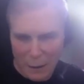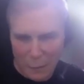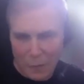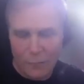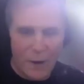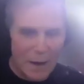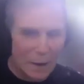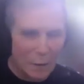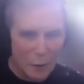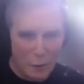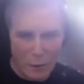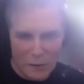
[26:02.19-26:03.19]
We'll fire
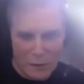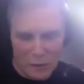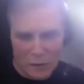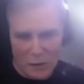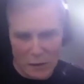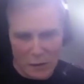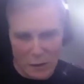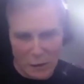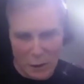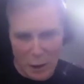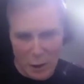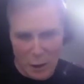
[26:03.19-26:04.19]
you as the CEO